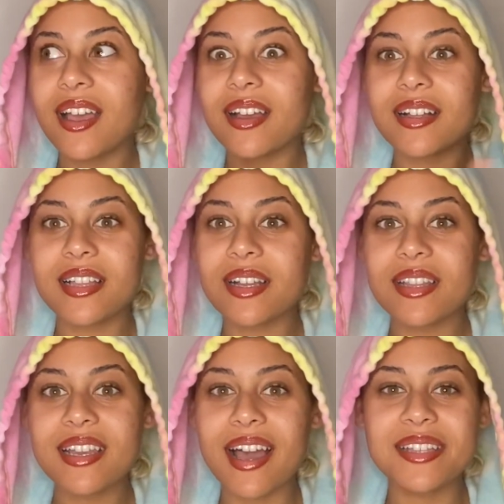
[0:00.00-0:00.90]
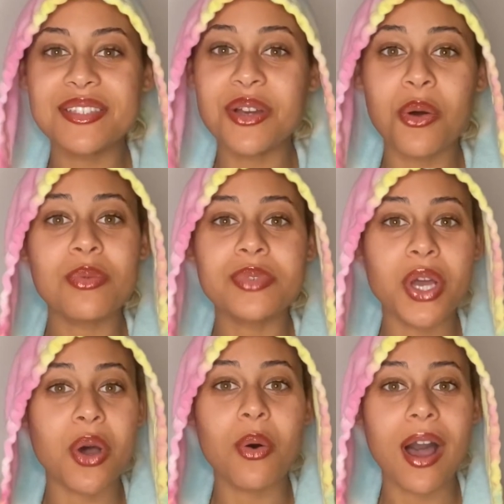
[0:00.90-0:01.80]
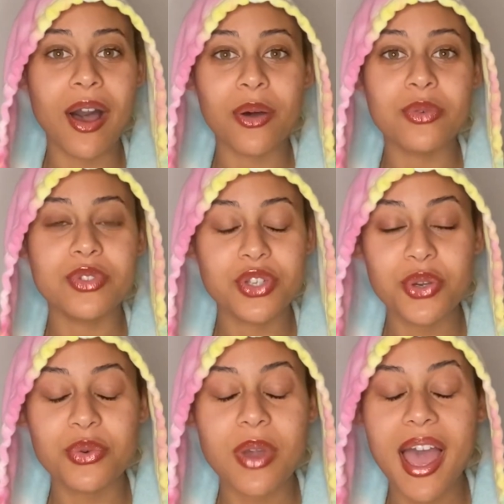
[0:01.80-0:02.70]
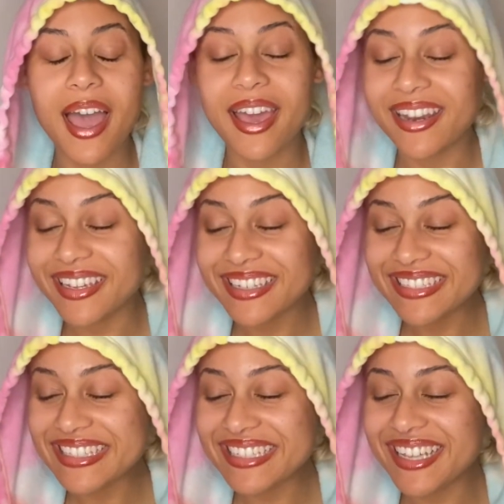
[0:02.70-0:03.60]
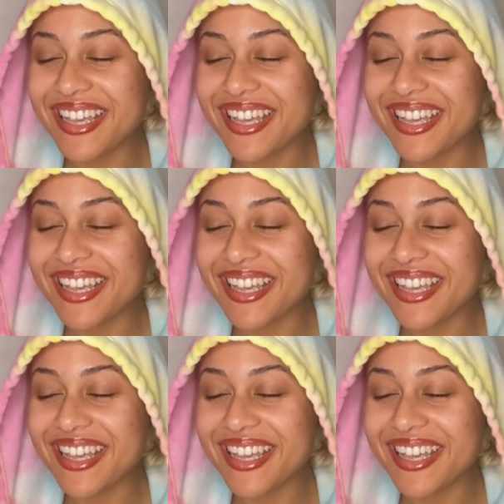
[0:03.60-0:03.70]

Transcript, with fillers: clearly I don't know how to edit